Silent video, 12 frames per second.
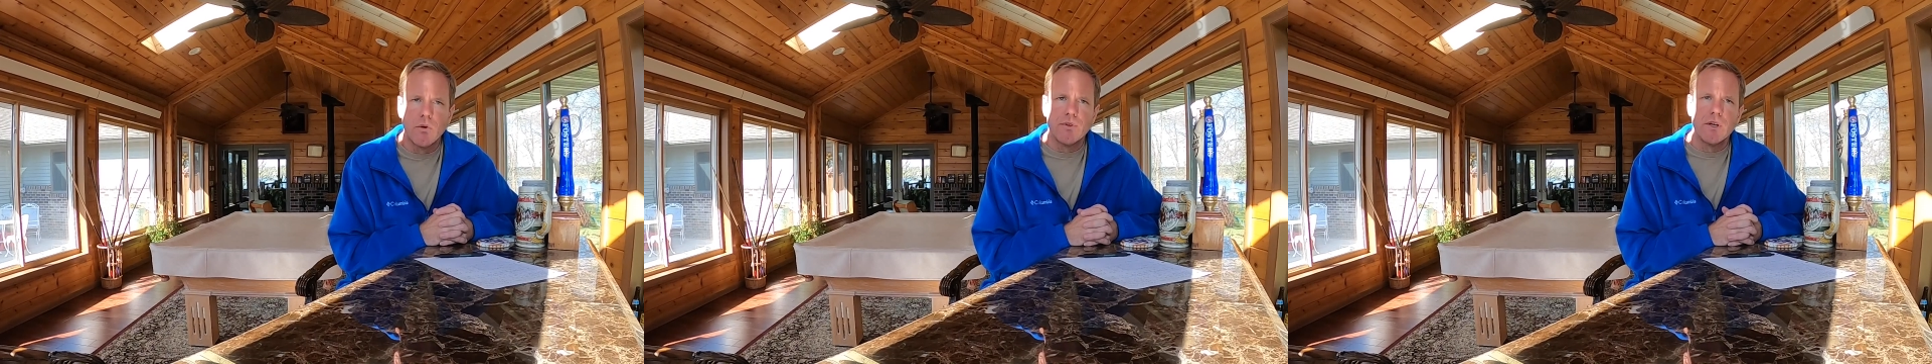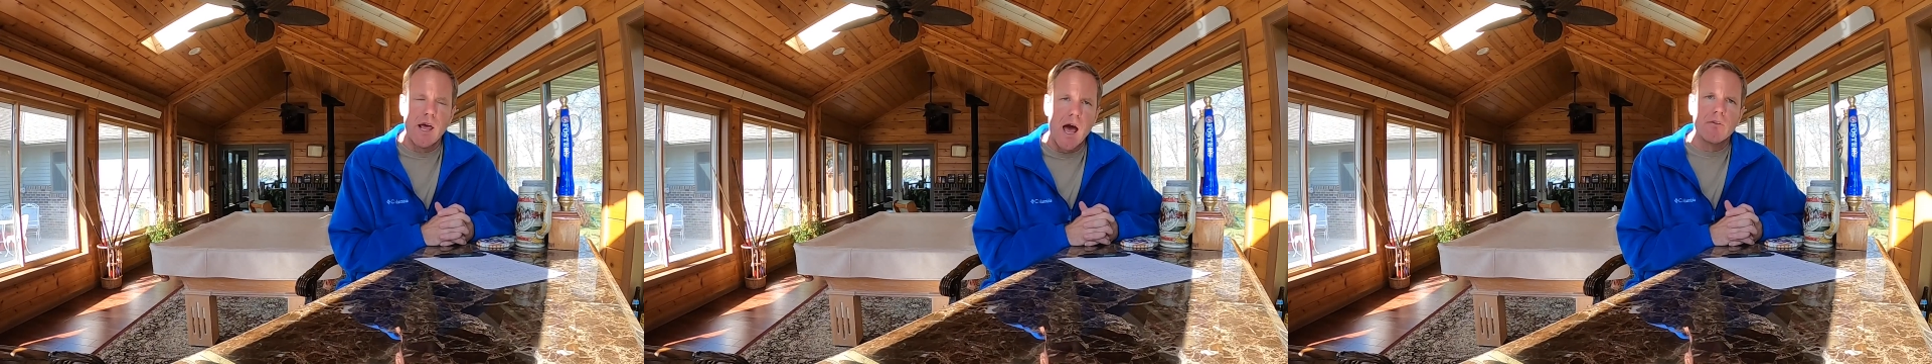with
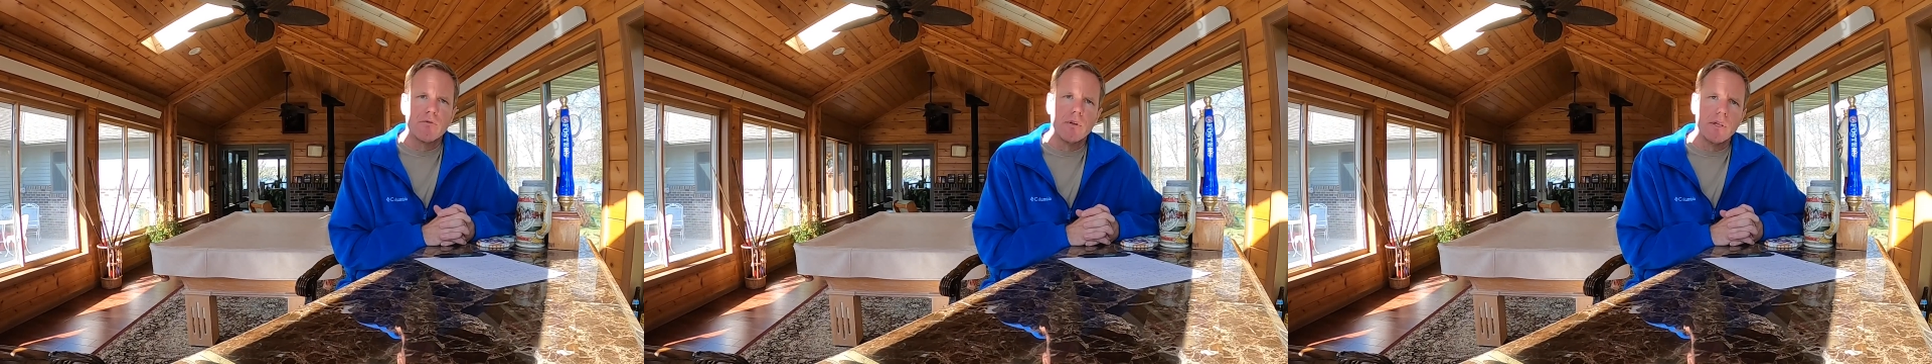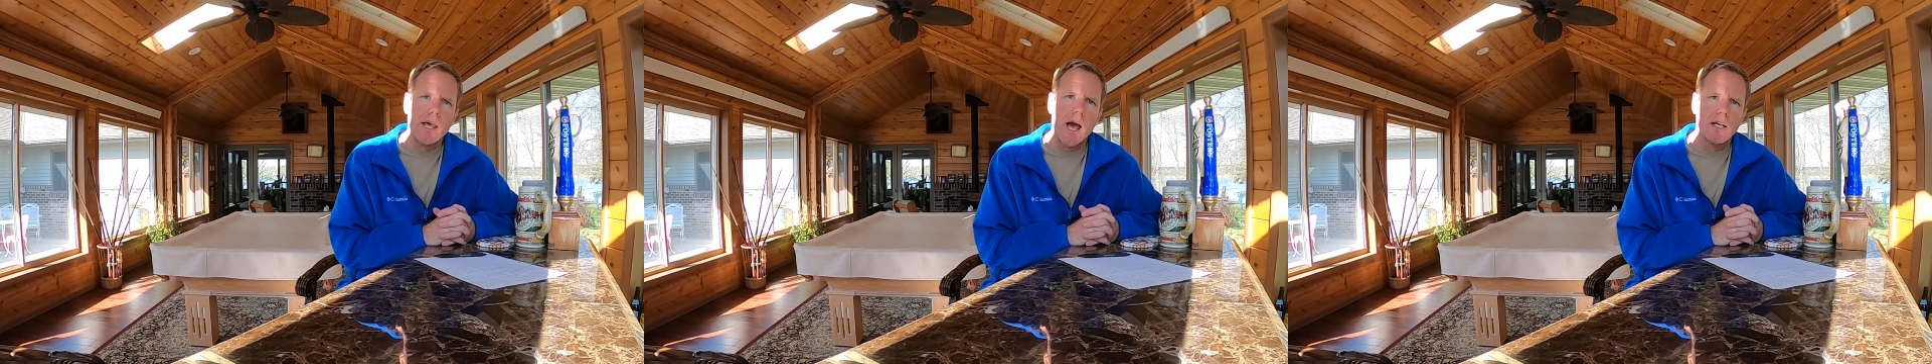the naturally